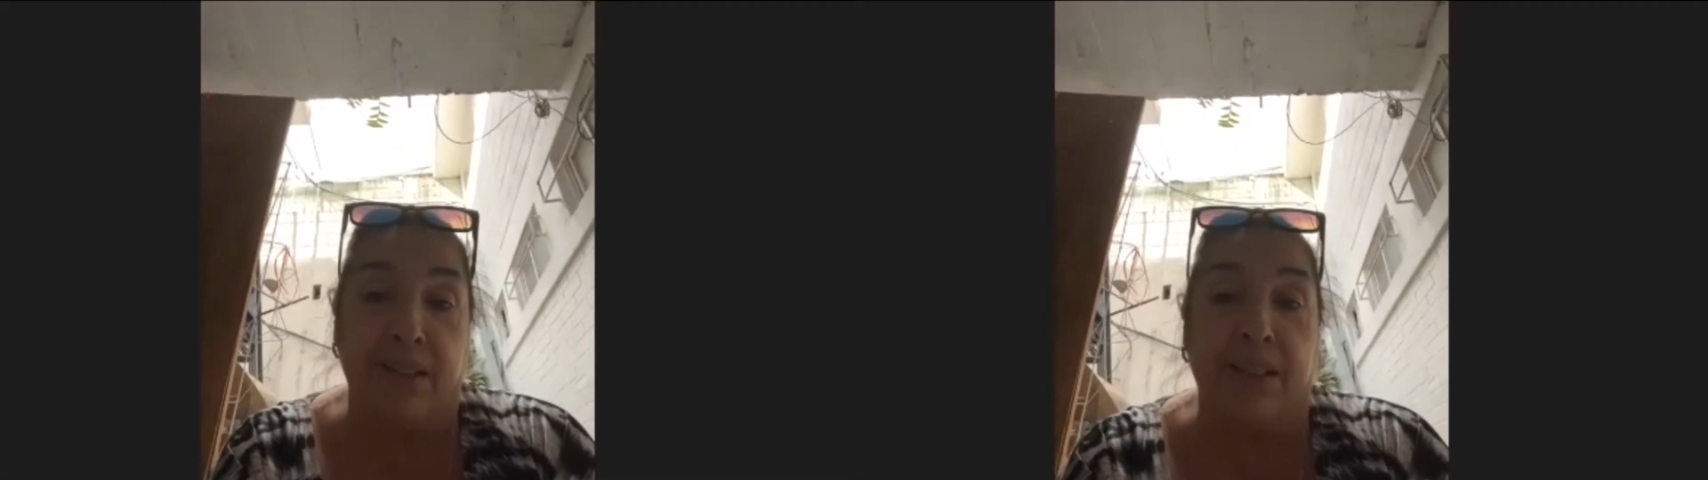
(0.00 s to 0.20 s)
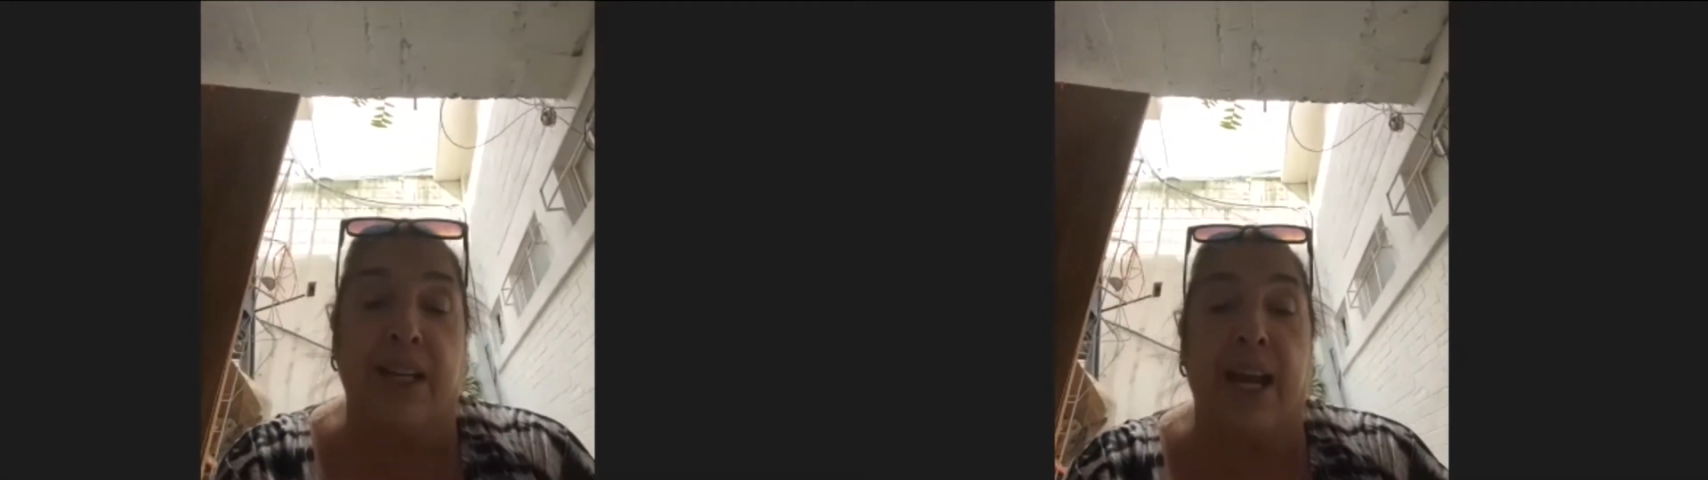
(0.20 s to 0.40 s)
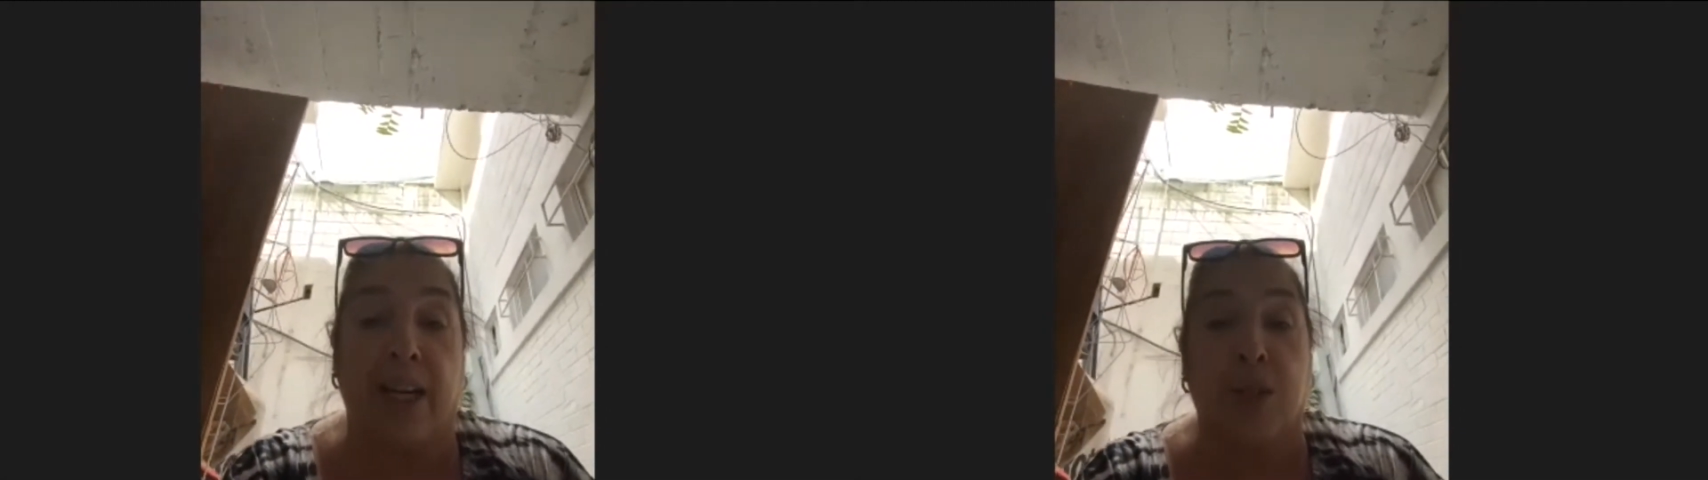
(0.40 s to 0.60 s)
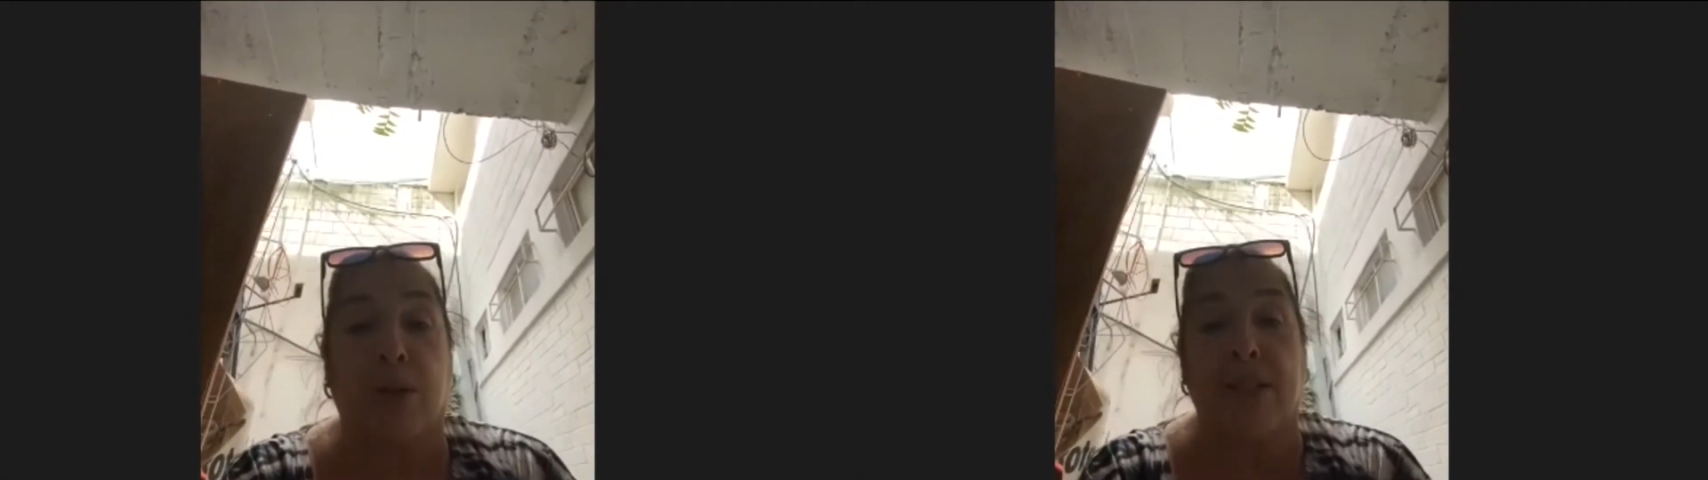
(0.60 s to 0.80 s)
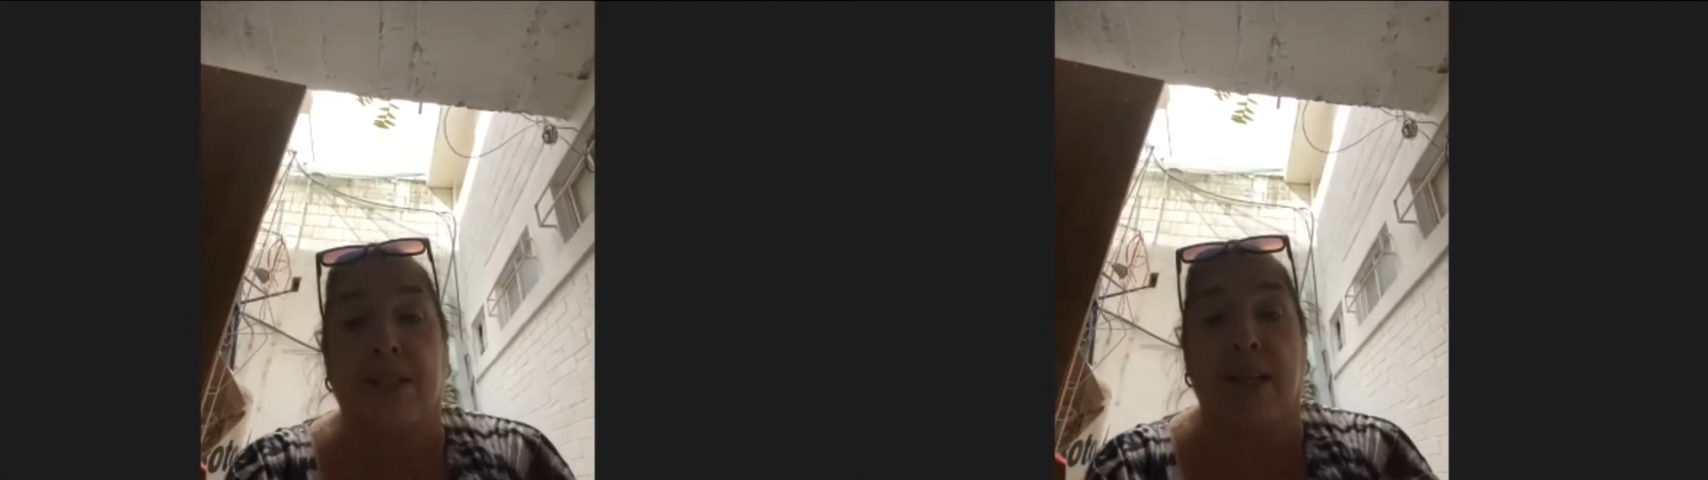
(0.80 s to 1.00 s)
and it
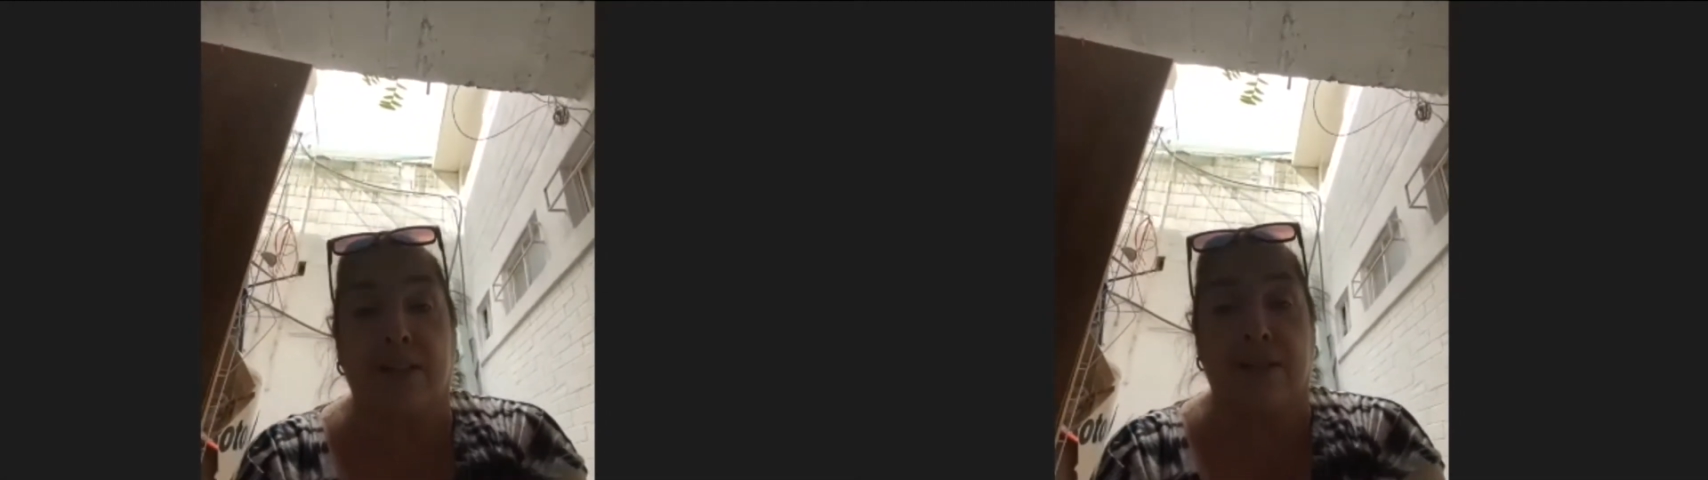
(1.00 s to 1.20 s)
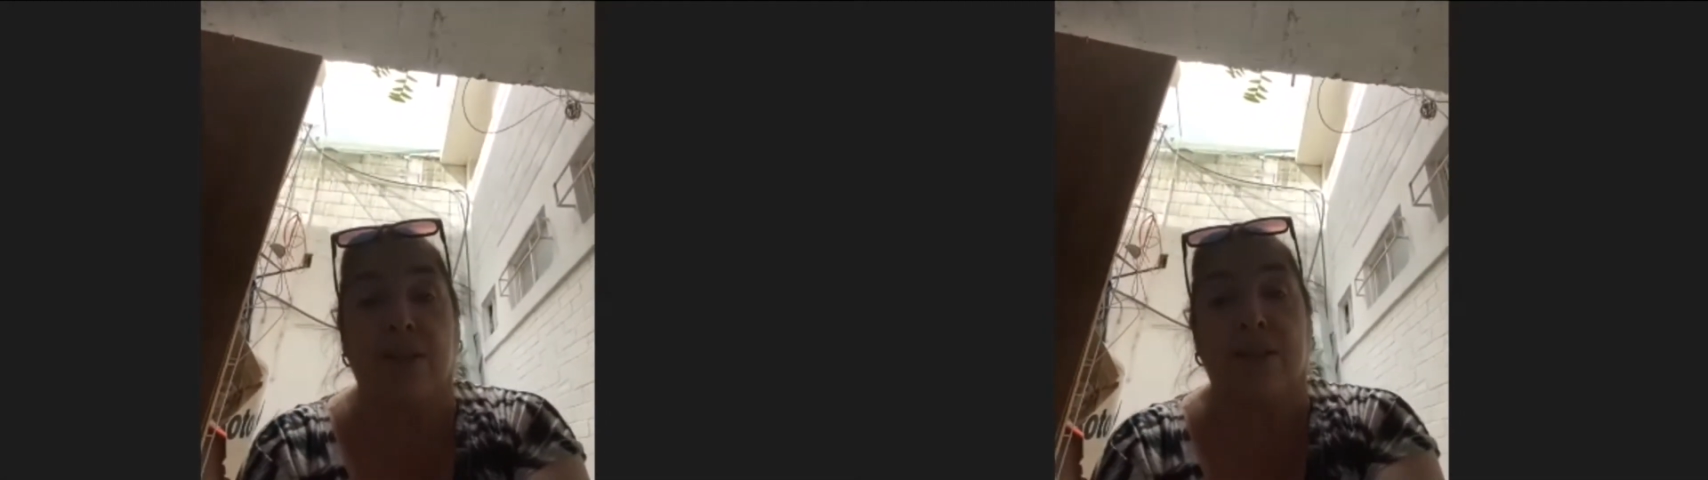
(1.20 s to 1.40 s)
actually took